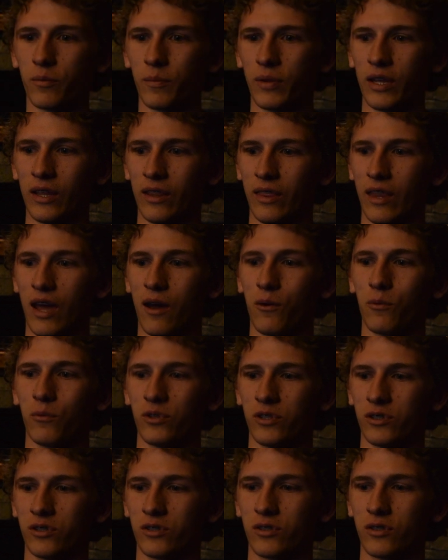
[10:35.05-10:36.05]
me, and that
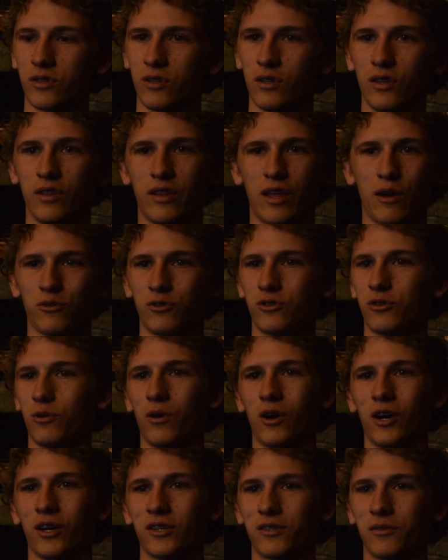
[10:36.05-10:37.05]
was so
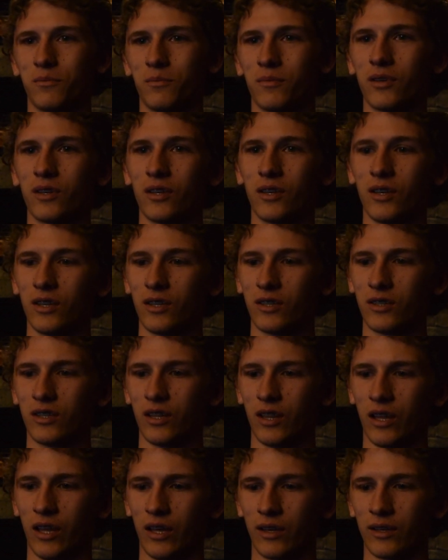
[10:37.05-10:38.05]
awesome to
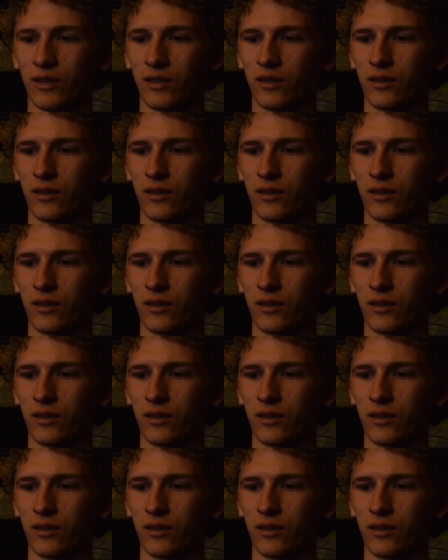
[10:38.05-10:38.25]
like